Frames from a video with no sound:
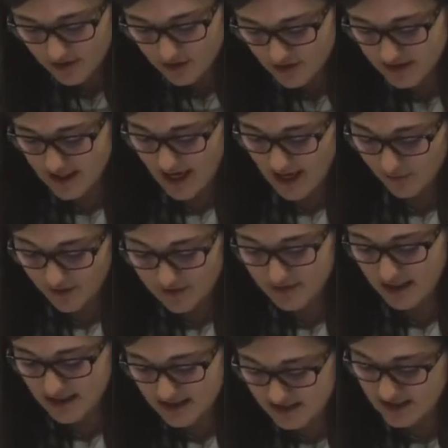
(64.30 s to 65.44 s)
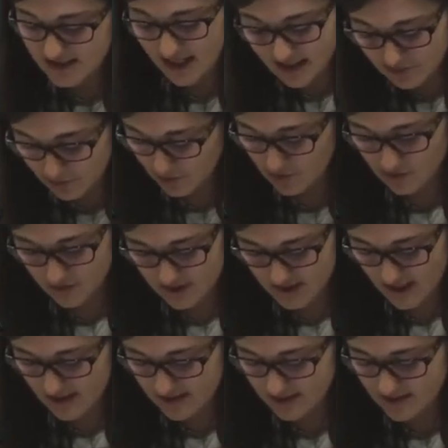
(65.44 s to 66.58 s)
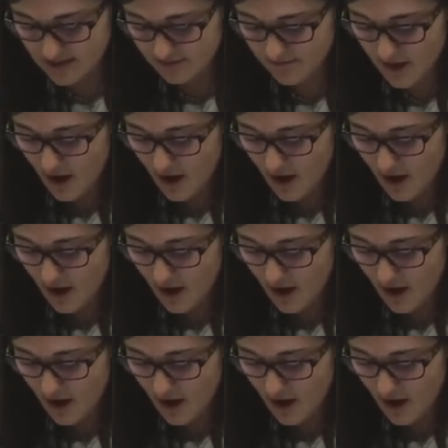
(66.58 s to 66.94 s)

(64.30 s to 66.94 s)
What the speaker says: understand what it means to study political science?